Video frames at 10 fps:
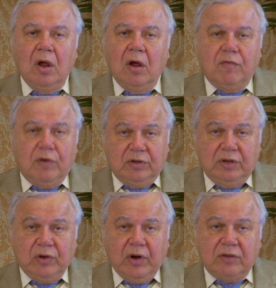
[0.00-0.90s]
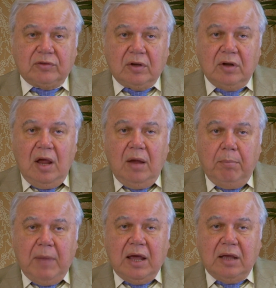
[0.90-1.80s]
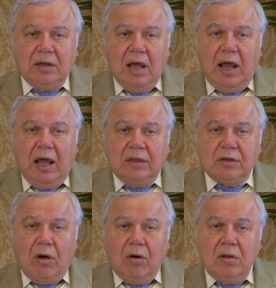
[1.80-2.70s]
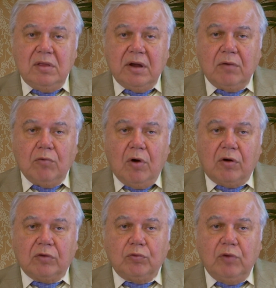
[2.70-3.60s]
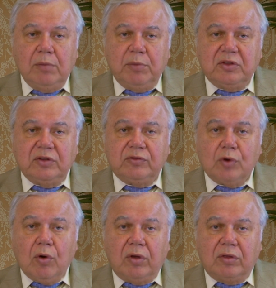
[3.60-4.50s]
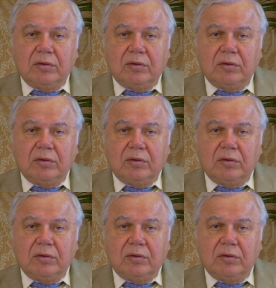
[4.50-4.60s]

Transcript: For this reason, men and all their works will be destroyed.